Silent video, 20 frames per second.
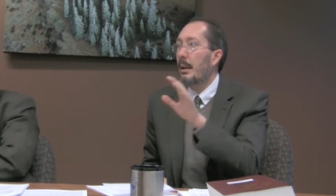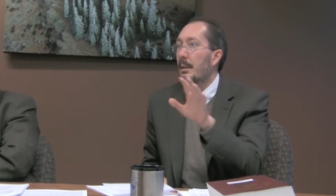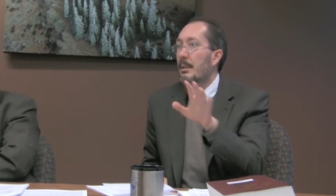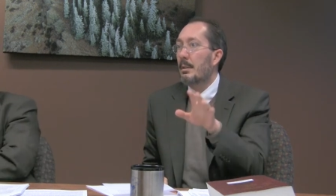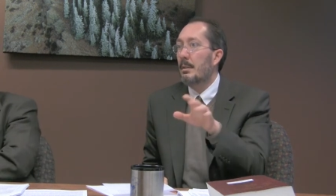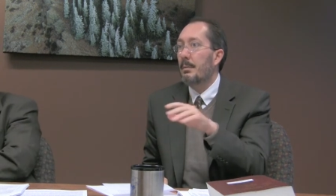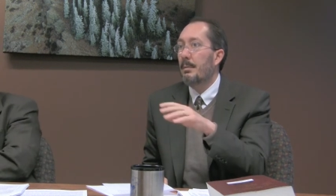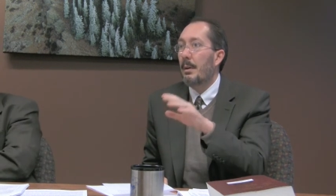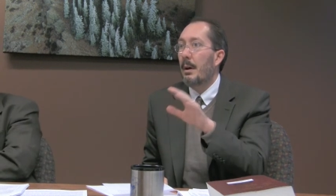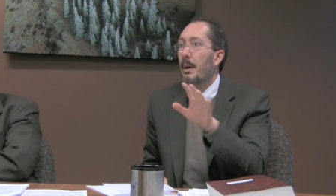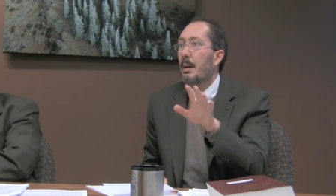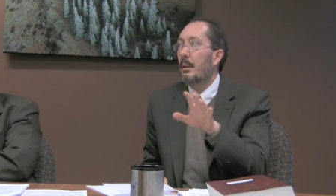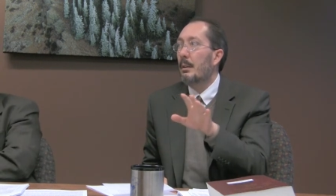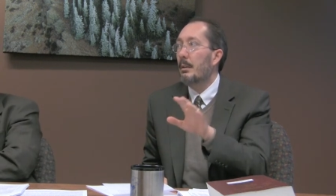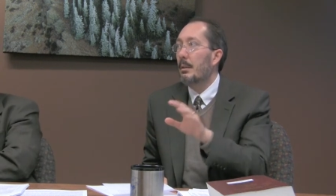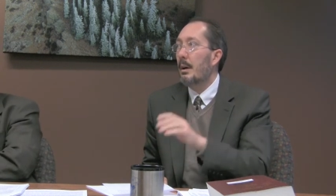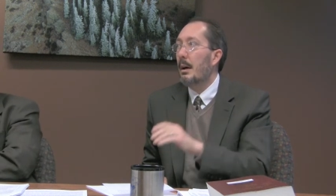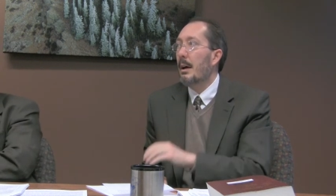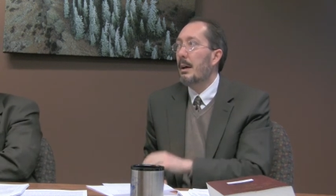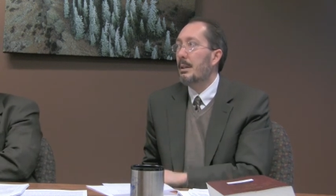as a
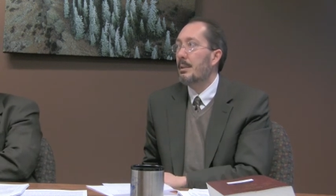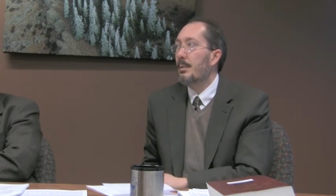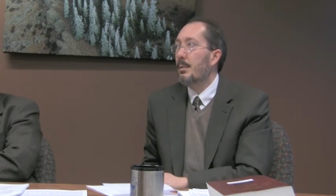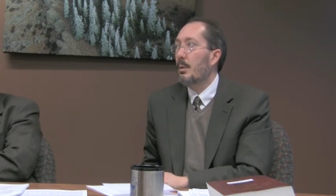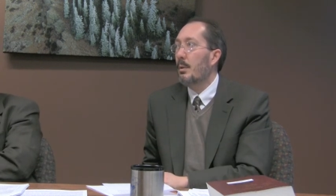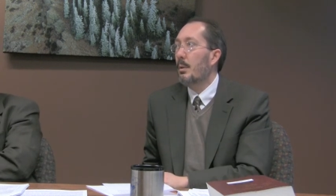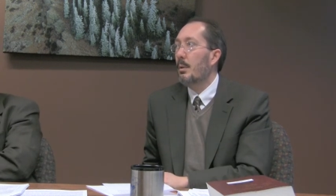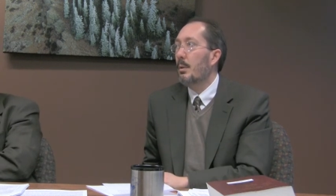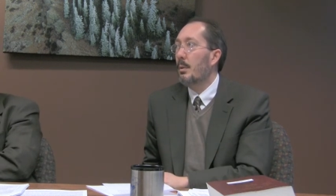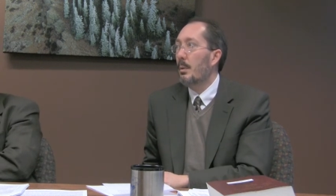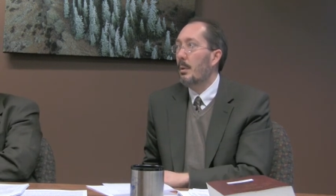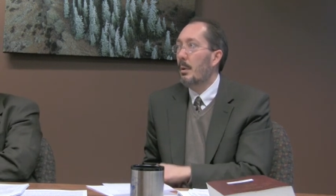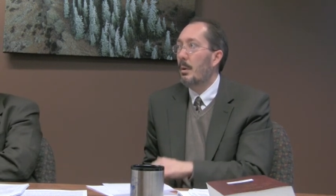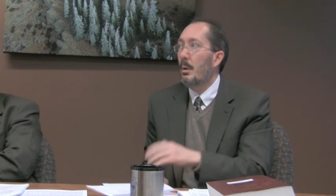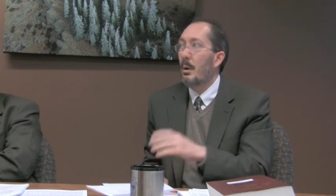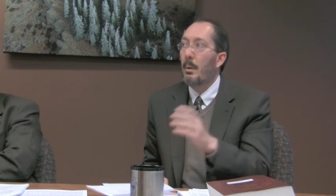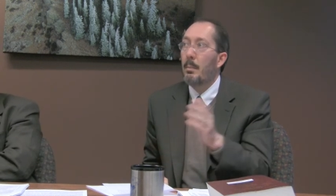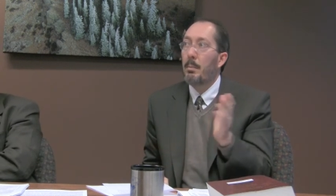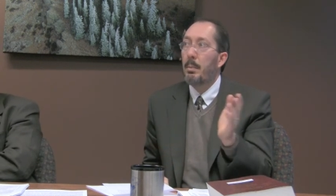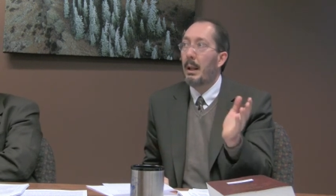filer, ask for
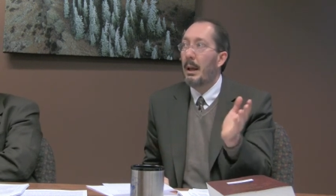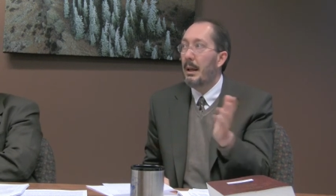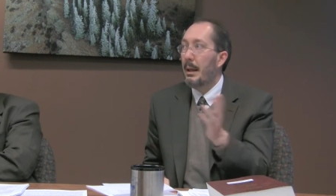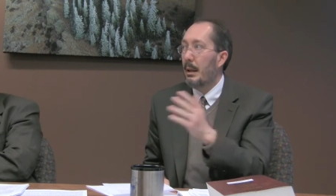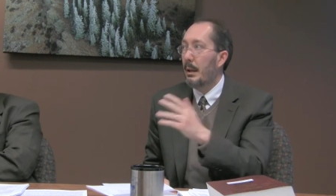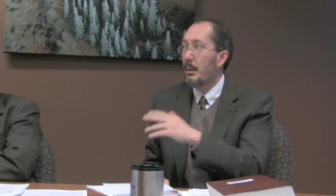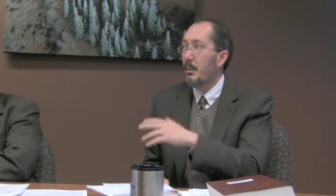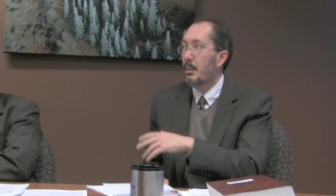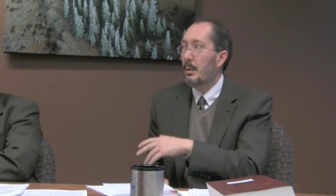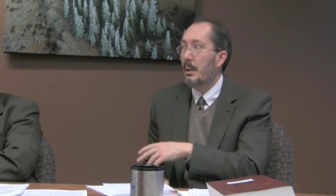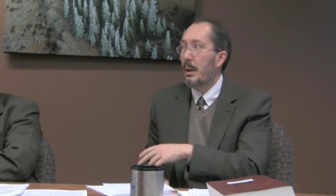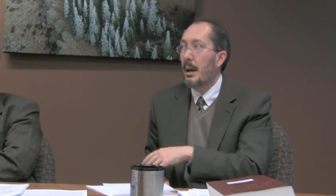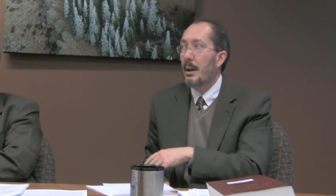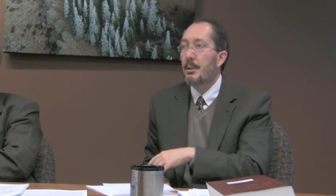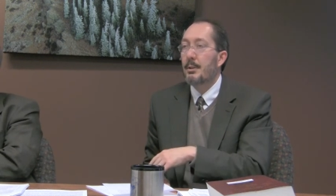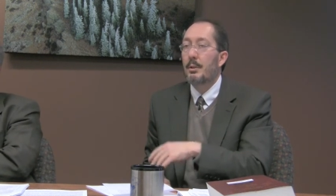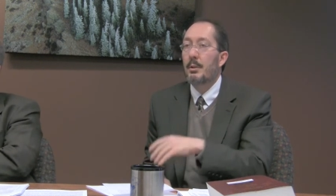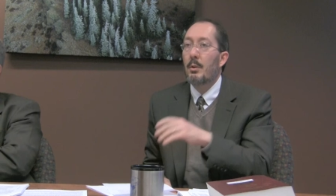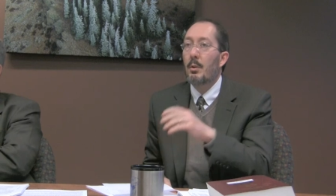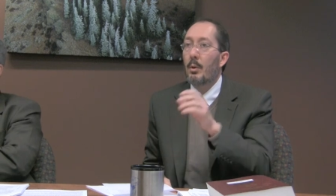a right. blanket
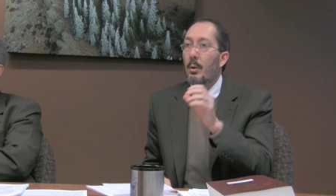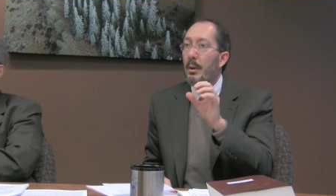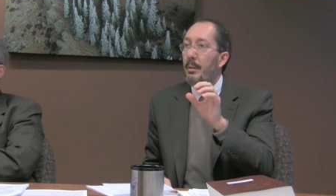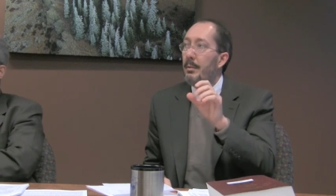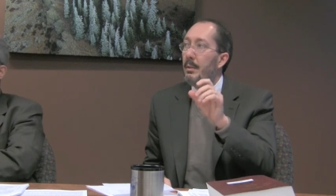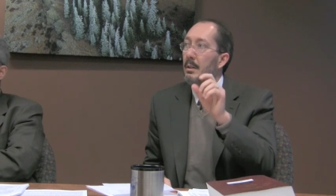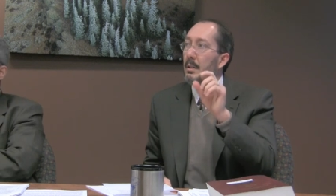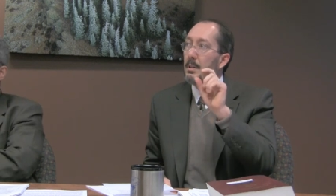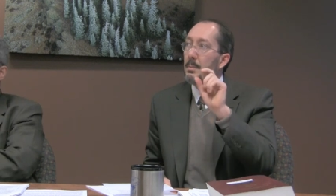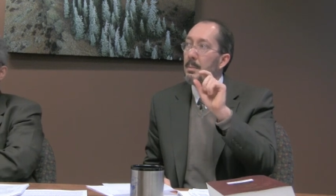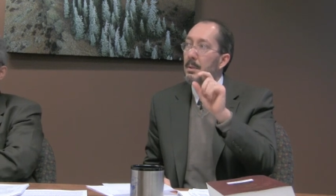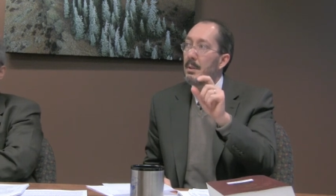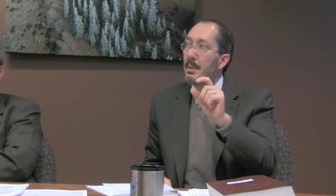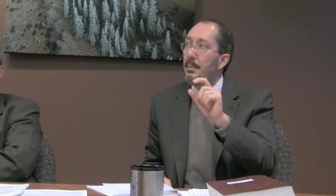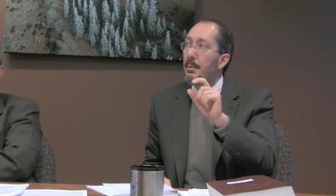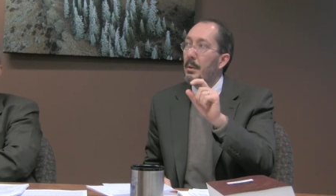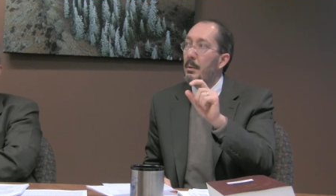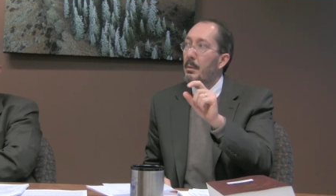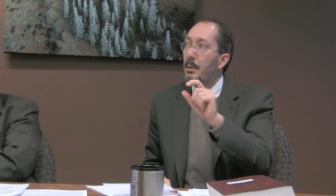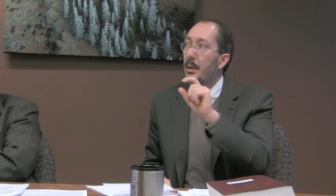redaction or even a
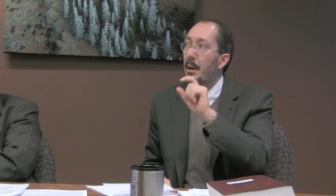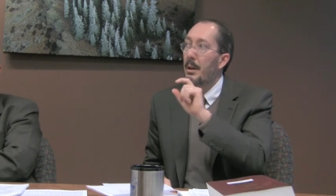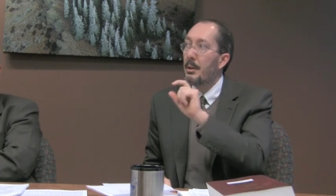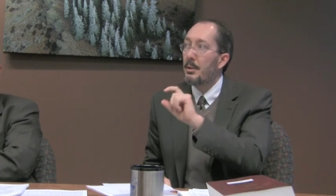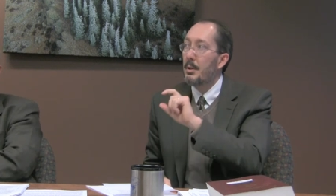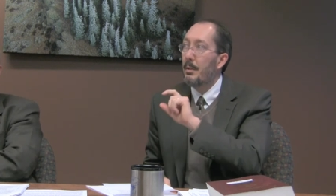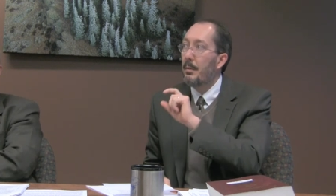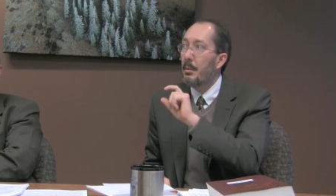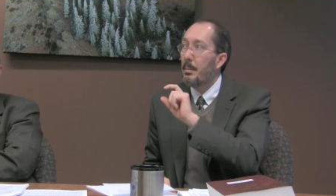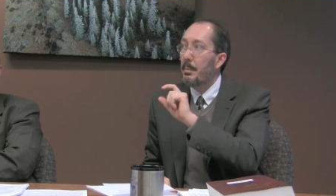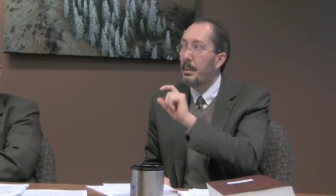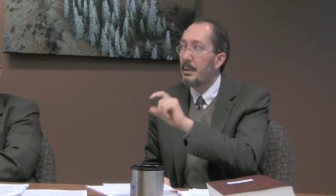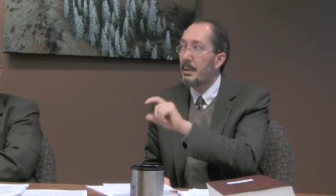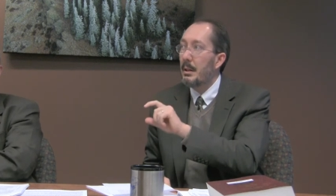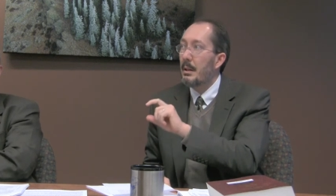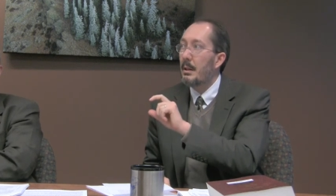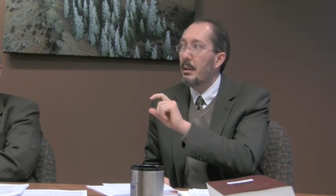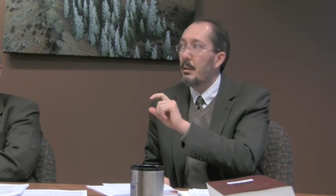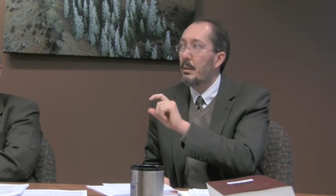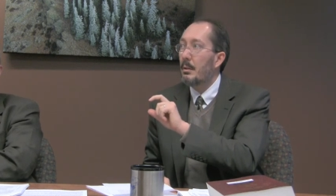specific redaction of a
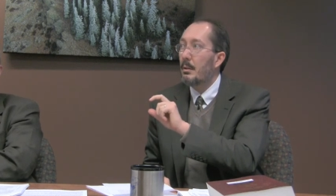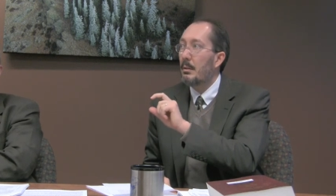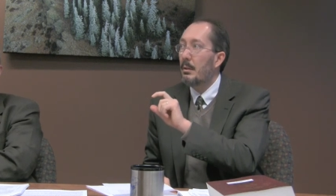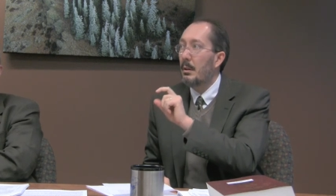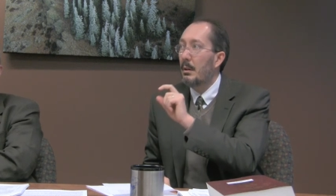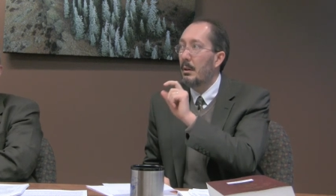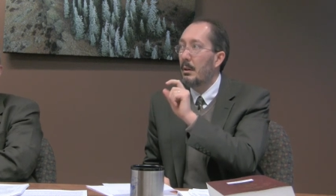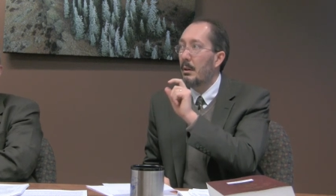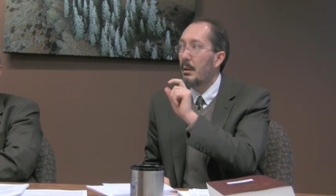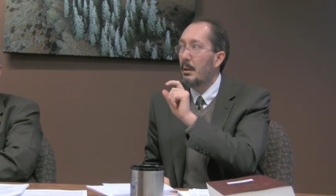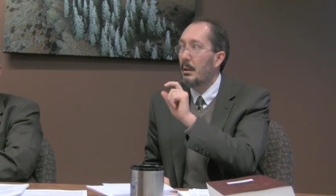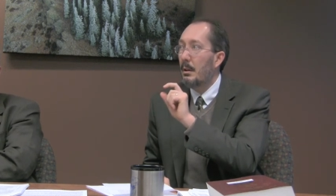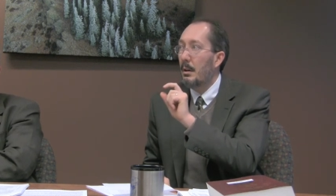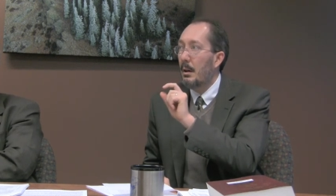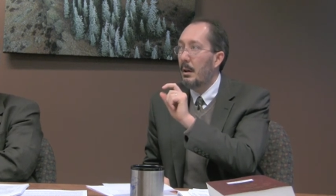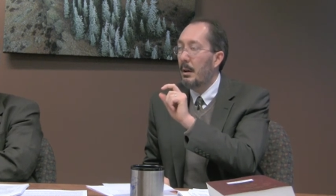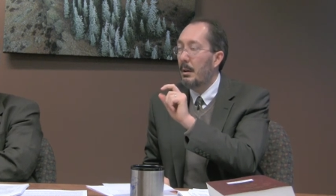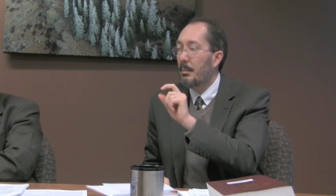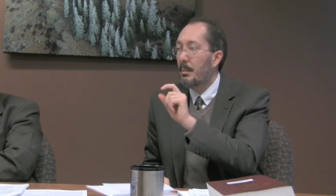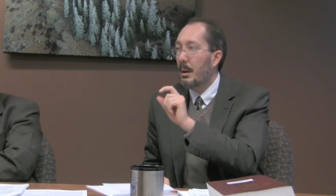particular
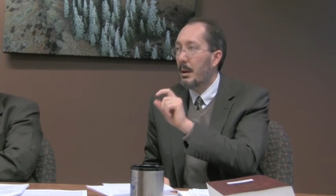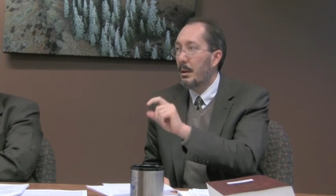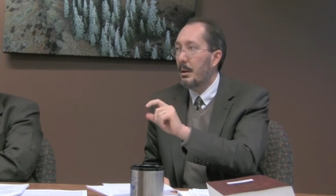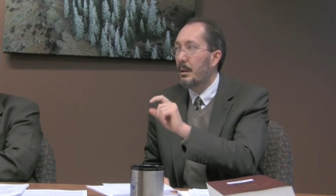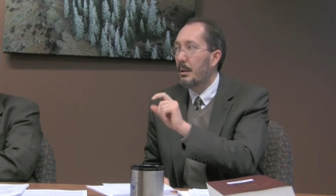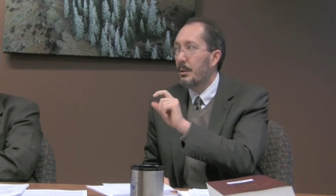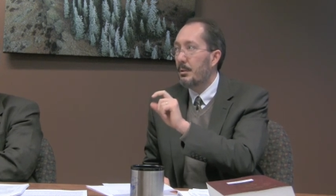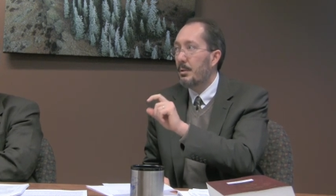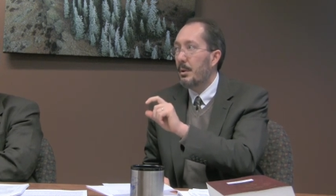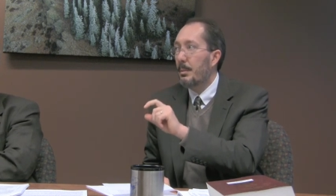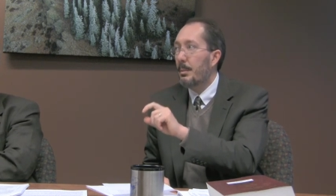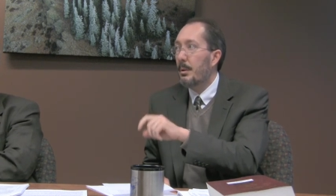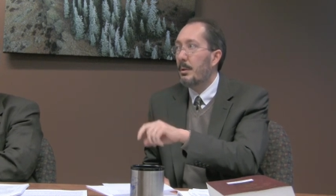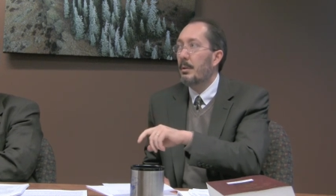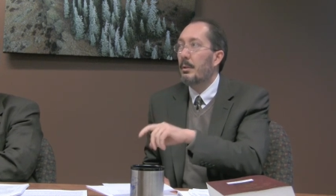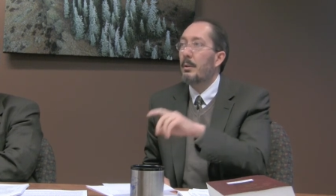uh, co contributor.